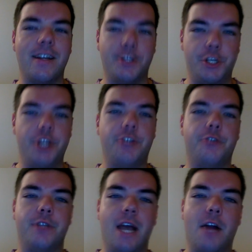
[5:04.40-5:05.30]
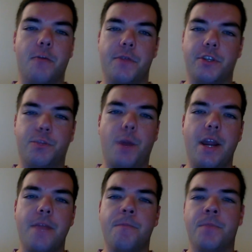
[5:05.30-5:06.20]
to cheese you down with
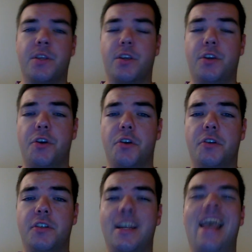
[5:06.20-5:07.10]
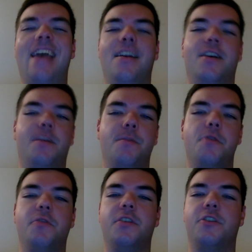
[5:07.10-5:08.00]
Spite, Curse, and a
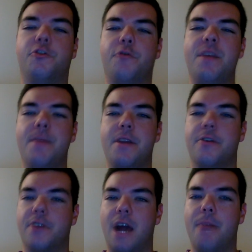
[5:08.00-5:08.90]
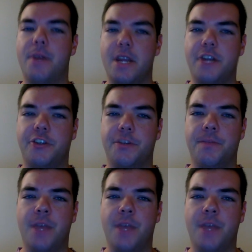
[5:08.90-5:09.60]
Hypnosis Dream Eater combination.